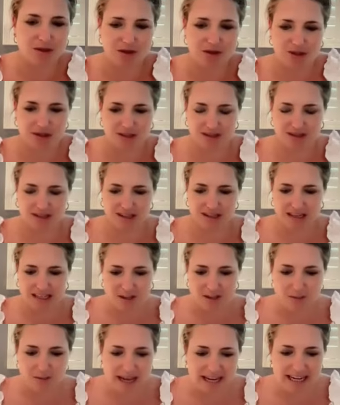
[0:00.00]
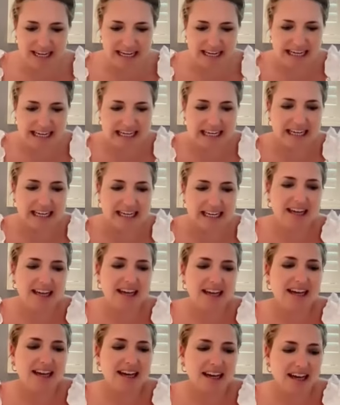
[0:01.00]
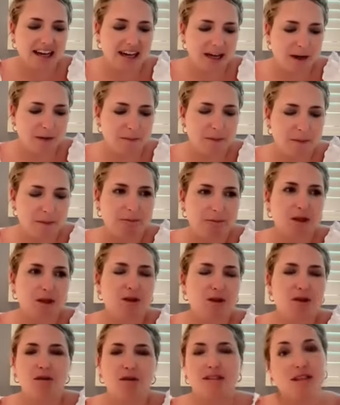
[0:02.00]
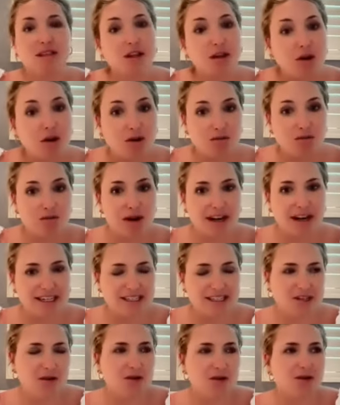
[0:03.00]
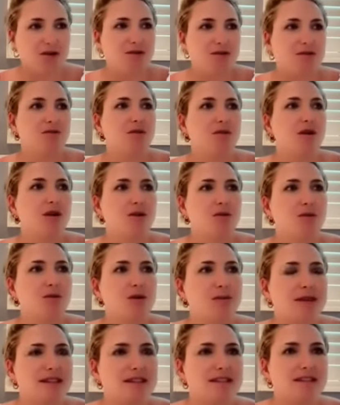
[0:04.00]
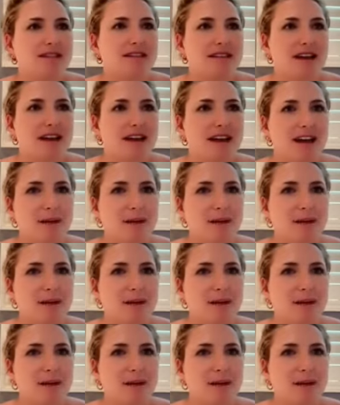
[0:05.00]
was just explaining, there's a lot riding on women's